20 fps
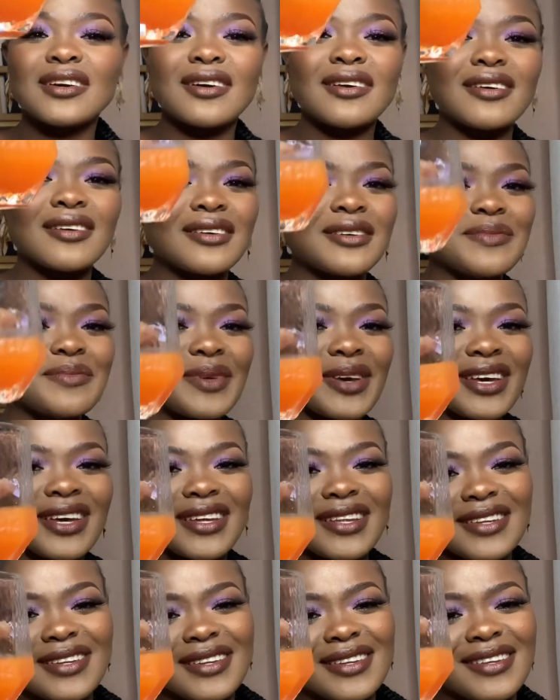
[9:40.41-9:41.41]
oh
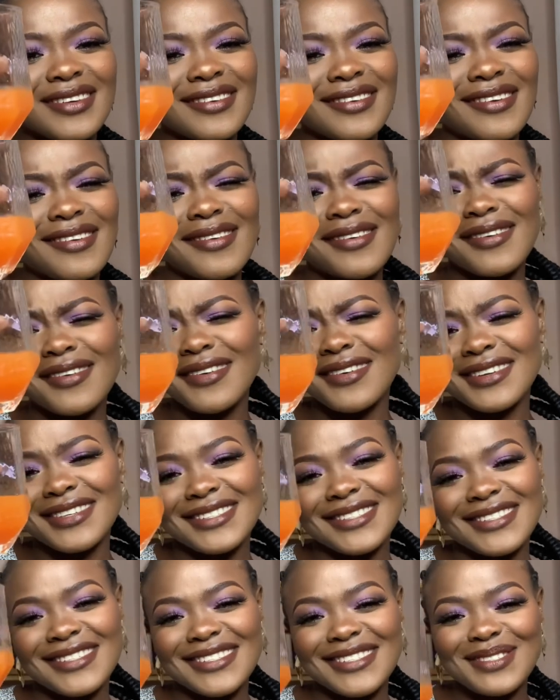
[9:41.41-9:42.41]
man, oh, it's
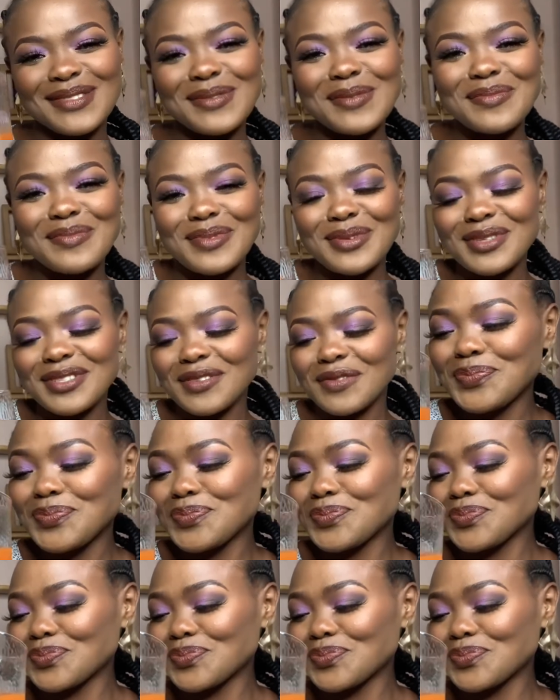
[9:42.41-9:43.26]
so beautiful.